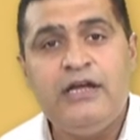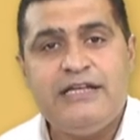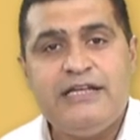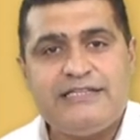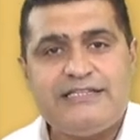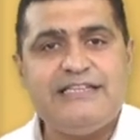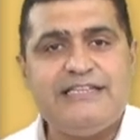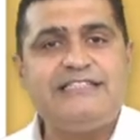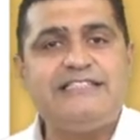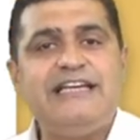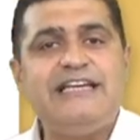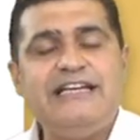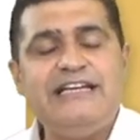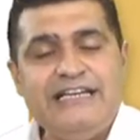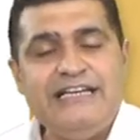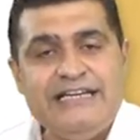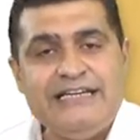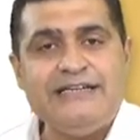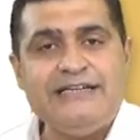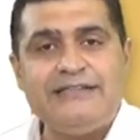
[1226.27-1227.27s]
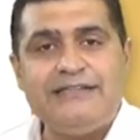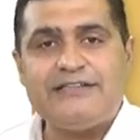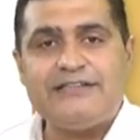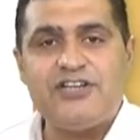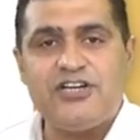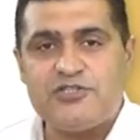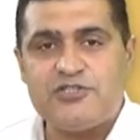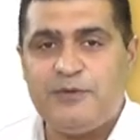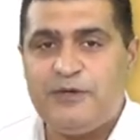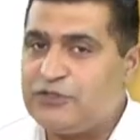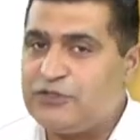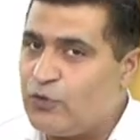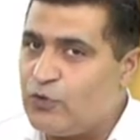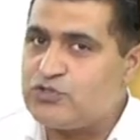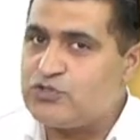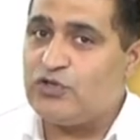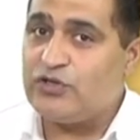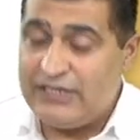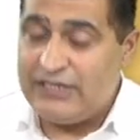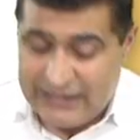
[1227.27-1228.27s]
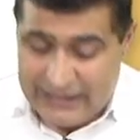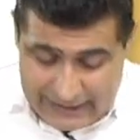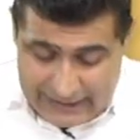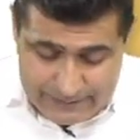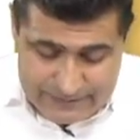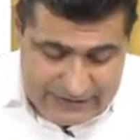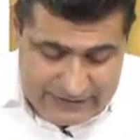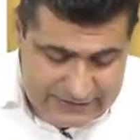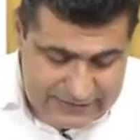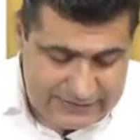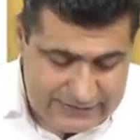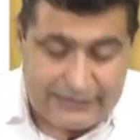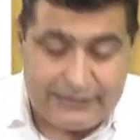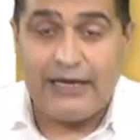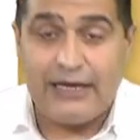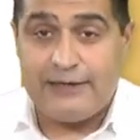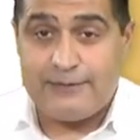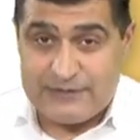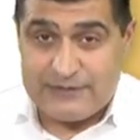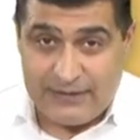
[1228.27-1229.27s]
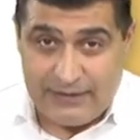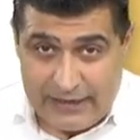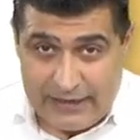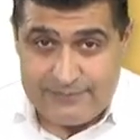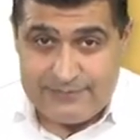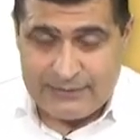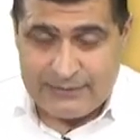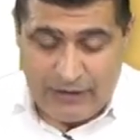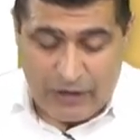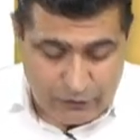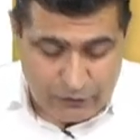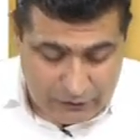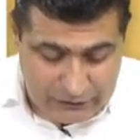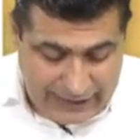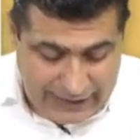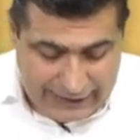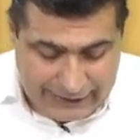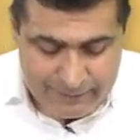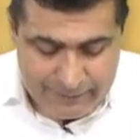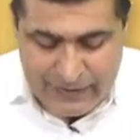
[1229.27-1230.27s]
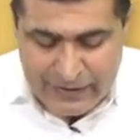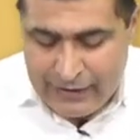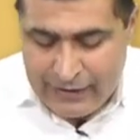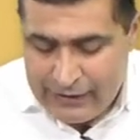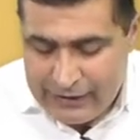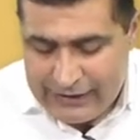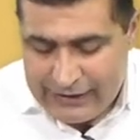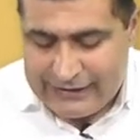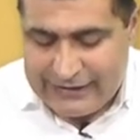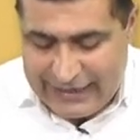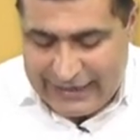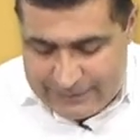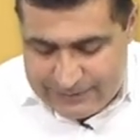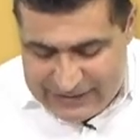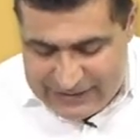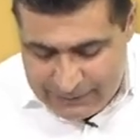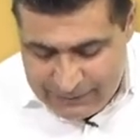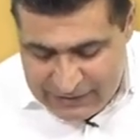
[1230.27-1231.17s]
Since they needed that judgment, COSO really helps them out on that. It helps them